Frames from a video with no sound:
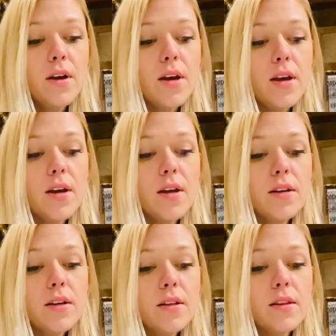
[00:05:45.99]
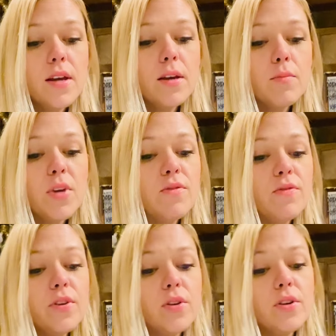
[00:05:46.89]
and they can be
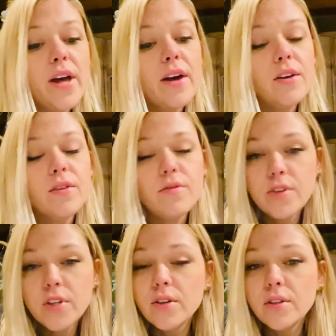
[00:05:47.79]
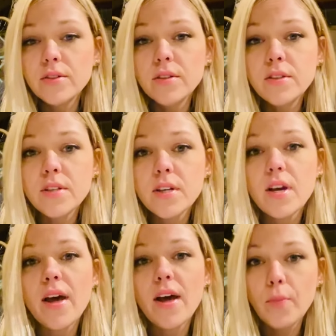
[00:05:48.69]
feel, hel filled,
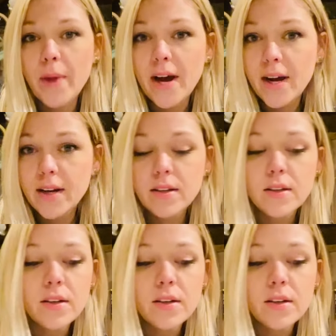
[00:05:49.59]
held back,